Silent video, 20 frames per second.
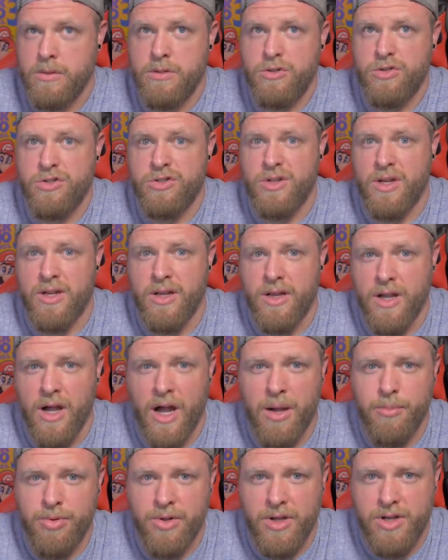It's just like a
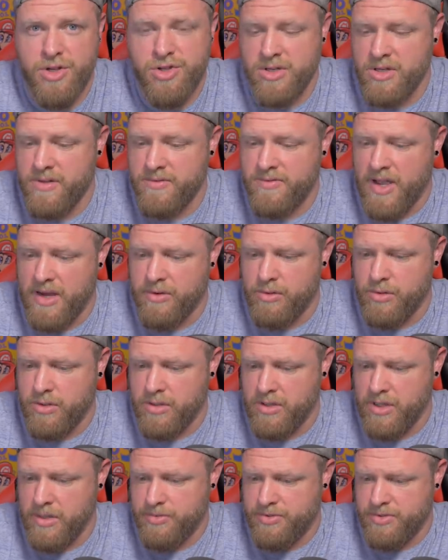compilation of viral
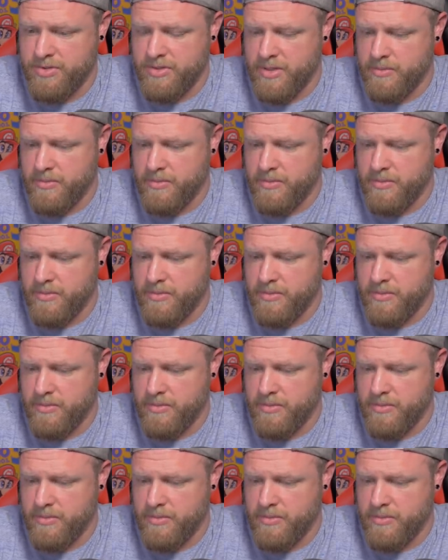clips or